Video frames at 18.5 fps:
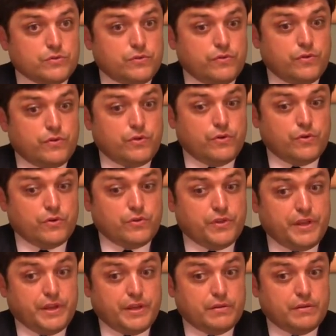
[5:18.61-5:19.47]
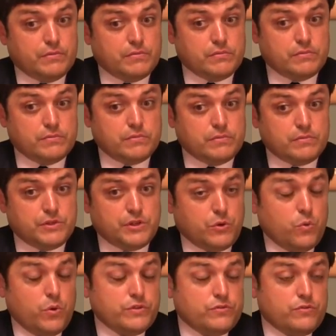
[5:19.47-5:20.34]
for the
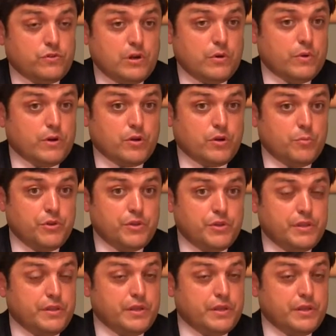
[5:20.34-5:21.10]
request from our community.